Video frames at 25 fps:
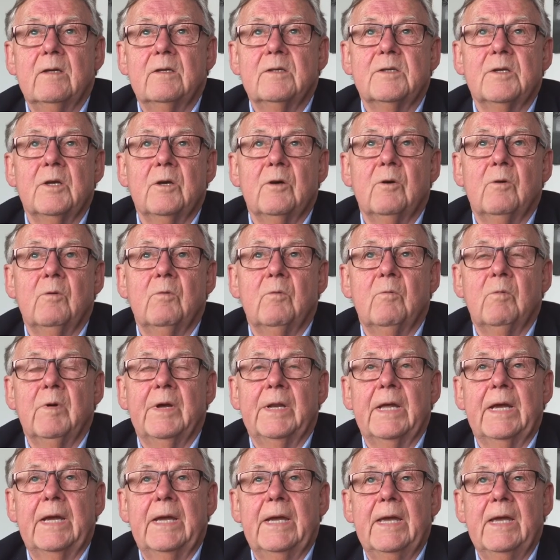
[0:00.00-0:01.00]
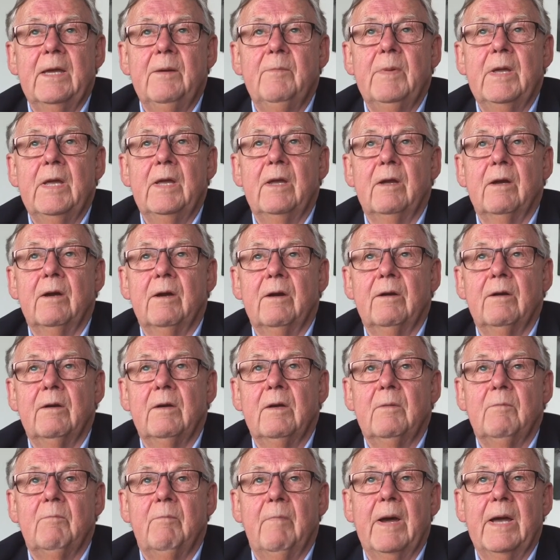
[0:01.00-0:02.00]
So when I came here,
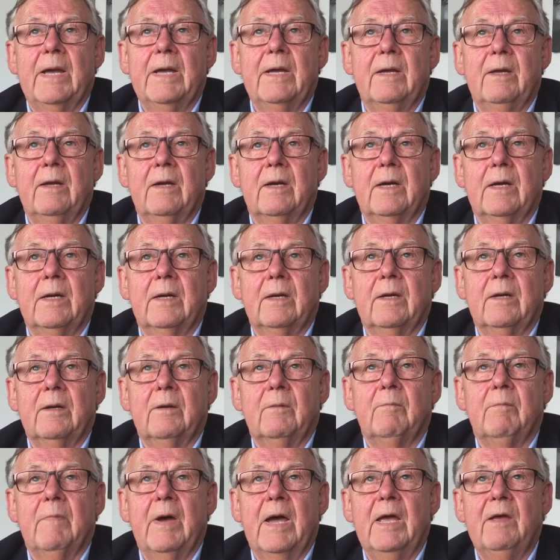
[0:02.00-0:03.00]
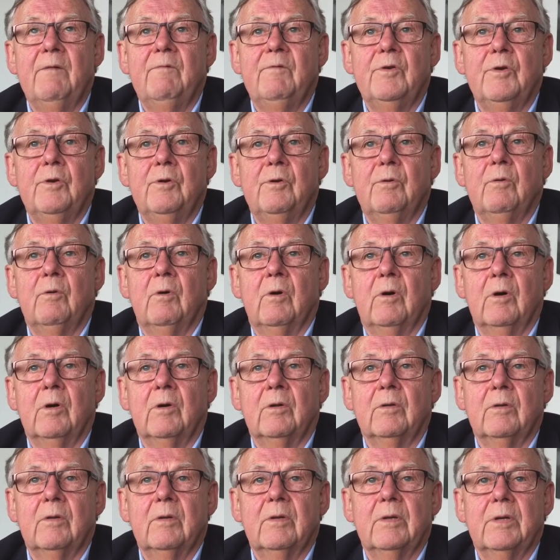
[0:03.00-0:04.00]
my uh, my view
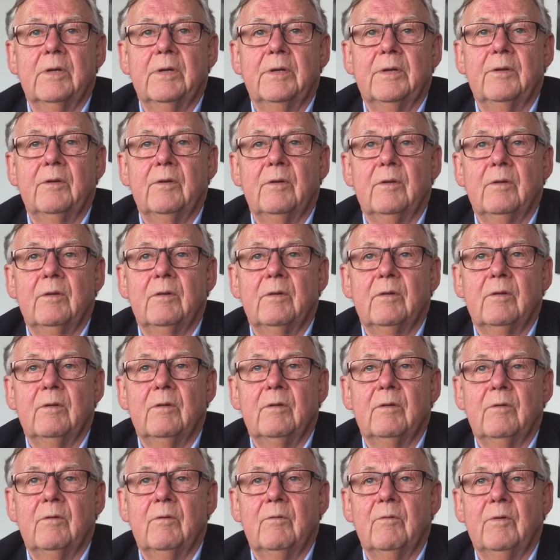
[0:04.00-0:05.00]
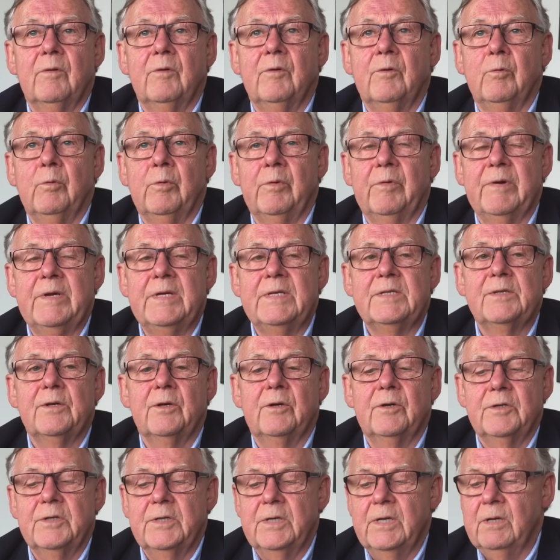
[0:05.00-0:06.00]
on uh, doing
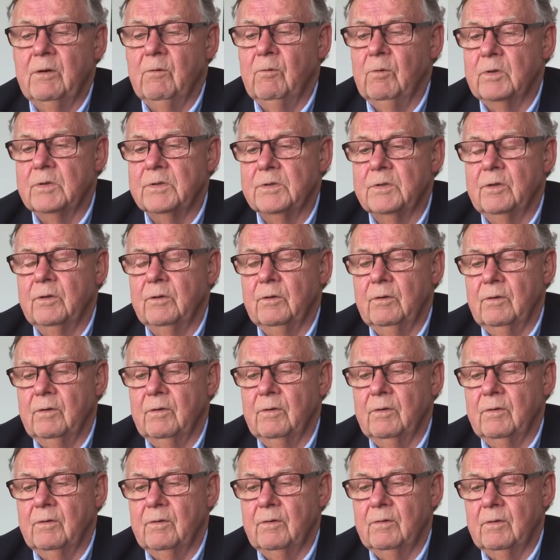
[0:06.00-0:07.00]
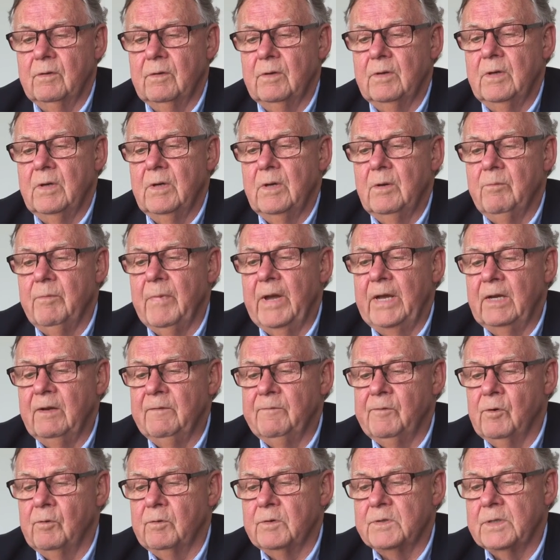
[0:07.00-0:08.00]
research here was not
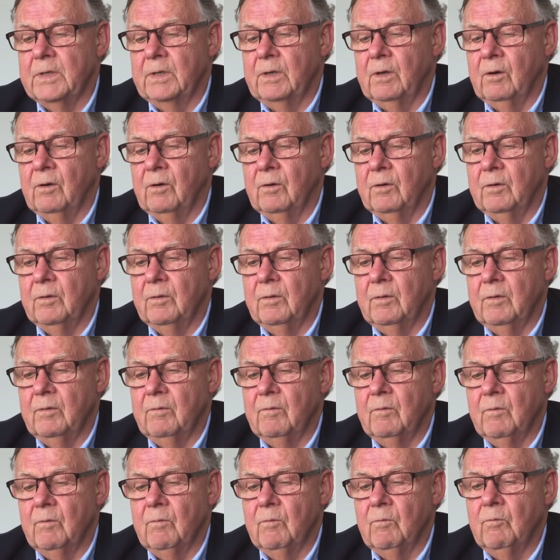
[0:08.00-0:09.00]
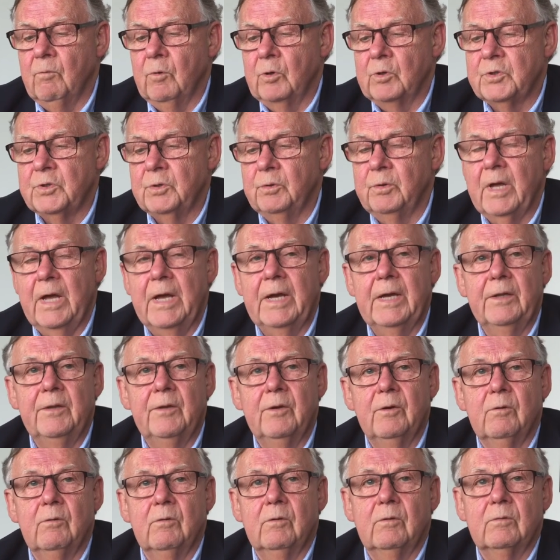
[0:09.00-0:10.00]
mainly focusing on what should I
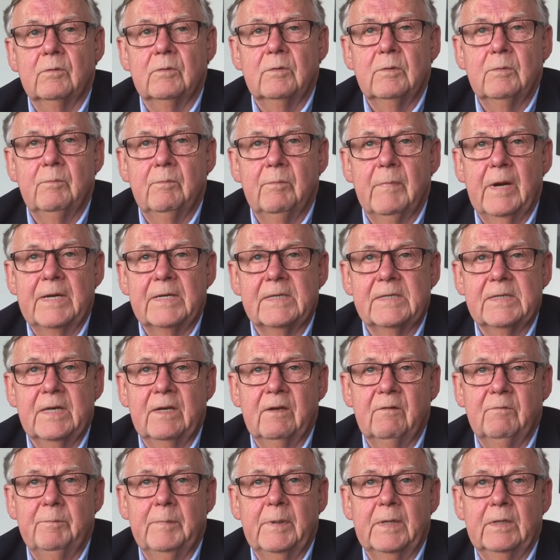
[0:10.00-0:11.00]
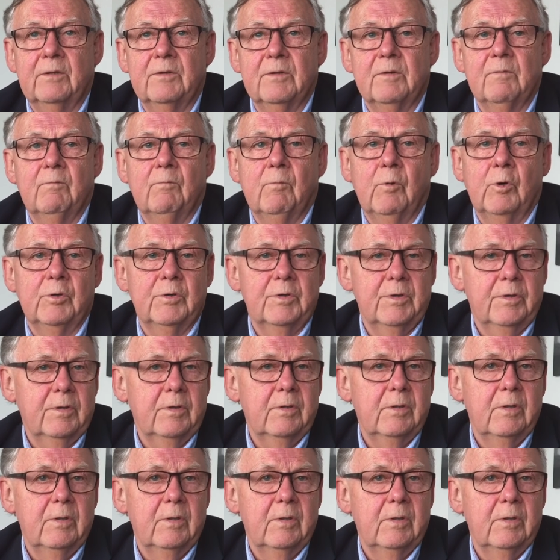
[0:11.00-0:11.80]
do myself, but what